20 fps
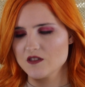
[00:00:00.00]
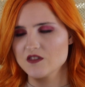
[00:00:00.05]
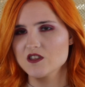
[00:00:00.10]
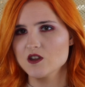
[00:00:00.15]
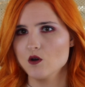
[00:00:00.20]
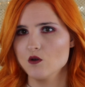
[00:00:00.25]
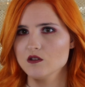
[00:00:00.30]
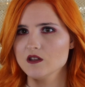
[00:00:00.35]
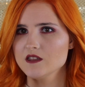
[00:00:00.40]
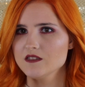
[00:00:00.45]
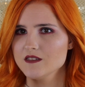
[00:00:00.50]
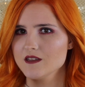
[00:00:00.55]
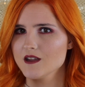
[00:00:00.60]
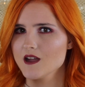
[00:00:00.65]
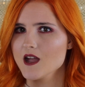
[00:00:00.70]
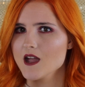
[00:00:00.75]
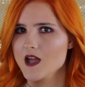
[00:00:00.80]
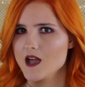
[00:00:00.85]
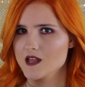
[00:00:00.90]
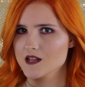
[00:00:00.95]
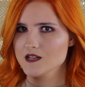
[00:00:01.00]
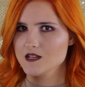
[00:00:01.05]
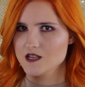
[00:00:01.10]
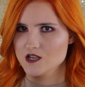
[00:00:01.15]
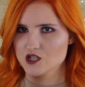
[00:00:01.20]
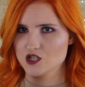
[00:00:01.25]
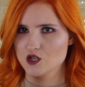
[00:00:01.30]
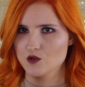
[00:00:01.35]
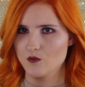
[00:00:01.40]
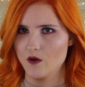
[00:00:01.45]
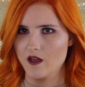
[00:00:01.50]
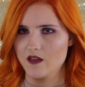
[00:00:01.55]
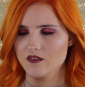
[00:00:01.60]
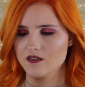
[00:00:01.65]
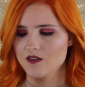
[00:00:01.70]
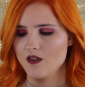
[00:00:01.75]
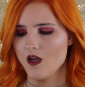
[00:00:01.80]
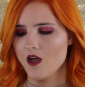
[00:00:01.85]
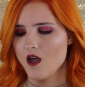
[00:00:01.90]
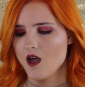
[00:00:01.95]
The only thing I had an issue with
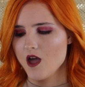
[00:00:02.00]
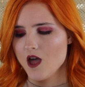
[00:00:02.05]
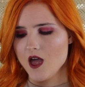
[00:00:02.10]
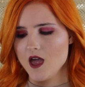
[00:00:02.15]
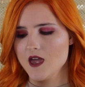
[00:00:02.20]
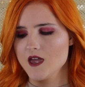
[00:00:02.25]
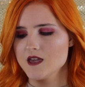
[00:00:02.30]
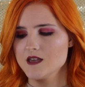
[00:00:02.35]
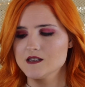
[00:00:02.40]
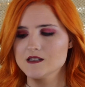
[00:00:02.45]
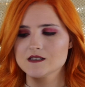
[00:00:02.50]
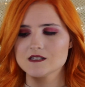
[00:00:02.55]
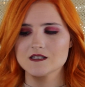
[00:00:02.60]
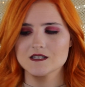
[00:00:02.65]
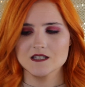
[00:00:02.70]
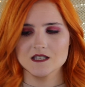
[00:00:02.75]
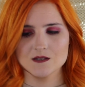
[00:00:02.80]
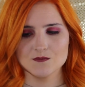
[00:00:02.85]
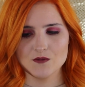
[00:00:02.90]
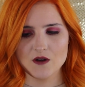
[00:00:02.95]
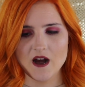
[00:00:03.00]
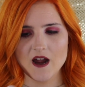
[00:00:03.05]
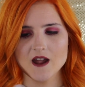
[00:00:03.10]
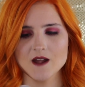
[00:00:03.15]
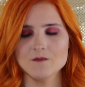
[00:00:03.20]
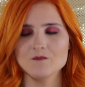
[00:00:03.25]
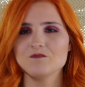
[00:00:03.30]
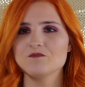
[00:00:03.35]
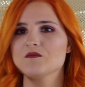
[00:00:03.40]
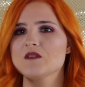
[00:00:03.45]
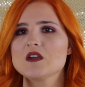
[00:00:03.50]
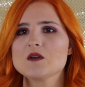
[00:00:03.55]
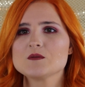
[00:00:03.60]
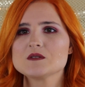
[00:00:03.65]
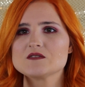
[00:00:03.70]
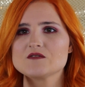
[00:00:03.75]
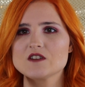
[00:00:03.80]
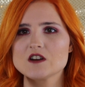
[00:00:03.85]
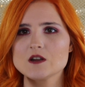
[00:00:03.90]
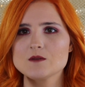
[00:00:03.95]
is the spray. It
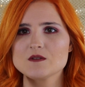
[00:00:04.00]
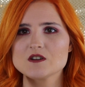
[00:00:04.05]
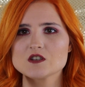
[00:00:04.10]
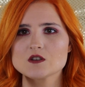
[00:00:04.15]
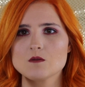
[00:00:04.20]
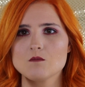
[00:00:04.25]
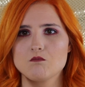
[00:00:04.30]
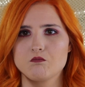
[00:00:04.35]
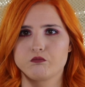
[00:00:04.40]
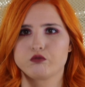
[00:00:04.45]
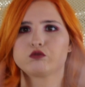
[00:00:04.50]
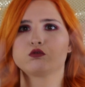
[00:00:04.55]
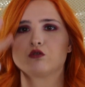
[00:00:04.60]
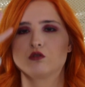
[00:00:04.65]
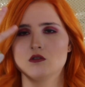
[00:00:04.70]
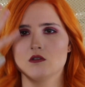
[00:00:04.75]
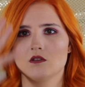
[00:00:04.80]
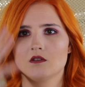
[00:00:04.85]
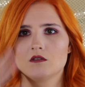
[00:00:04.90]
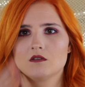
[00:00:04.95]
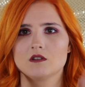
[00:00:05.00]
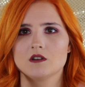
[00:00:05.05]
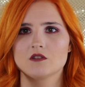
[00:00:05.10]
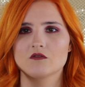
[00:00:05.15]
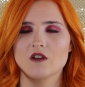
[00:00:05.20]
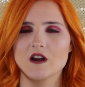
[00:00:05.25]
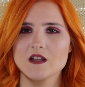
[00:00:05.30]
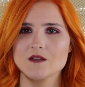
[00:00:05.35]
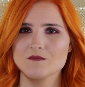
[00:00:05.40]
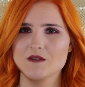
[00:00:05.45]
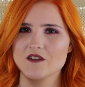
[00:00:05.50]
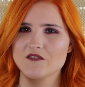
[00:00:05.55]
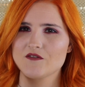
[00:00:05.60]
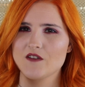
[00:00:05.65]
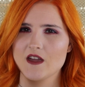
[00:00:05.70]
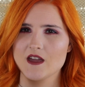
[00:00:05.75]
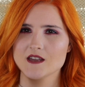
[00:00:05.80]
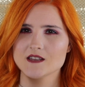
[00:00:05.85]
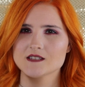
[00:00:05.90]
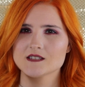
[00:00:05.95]
was very much right in my
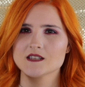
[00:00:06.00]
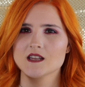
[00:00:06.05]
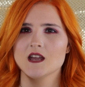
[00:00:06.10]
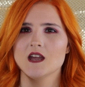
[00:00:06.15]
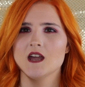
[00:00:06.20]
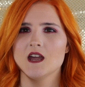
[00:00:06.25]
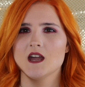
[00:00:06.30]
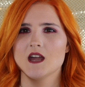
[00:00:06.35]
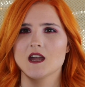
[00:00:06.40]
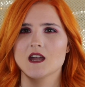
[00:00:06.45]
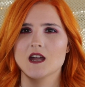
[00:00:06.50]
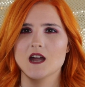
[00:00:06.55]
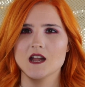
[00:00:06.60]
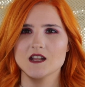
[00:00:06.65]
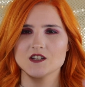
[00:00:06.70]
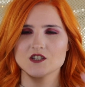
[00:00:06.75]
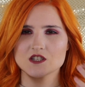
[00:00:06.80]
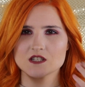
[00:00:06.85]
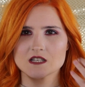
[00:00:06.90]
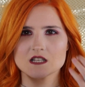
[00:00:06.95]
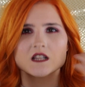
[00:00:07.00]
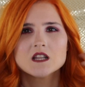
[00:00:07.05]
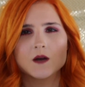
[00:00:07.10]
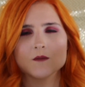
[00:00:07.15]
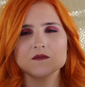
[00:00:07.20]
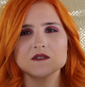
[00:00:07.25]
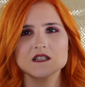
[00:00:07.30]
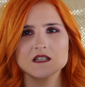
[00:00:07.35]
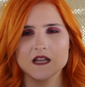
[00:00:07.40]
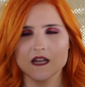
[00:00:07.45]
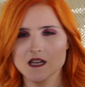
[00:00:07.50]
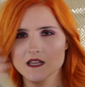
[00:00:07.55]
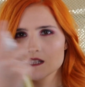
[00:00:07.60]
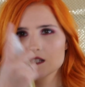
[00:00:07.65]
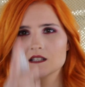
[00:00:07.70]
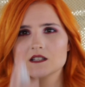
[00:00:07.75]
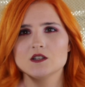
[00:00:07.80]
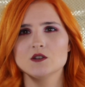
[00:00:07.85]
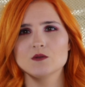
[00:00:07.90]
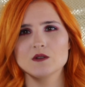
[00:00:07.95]
face. It kind of just clumped and,
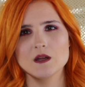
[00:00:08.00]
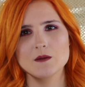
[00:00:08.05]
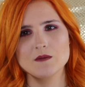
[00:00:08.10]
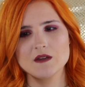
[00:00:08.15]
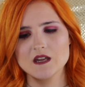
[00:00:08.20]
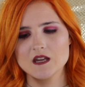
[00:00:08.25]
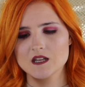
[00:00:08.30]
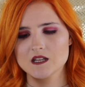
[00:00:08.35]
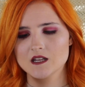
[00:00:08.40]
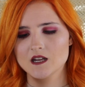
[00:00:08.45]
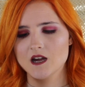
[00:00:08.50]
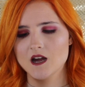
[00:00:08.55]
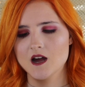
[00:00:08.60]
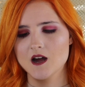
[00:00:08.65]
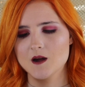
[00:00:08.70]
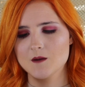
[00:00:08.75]
you know what I mean?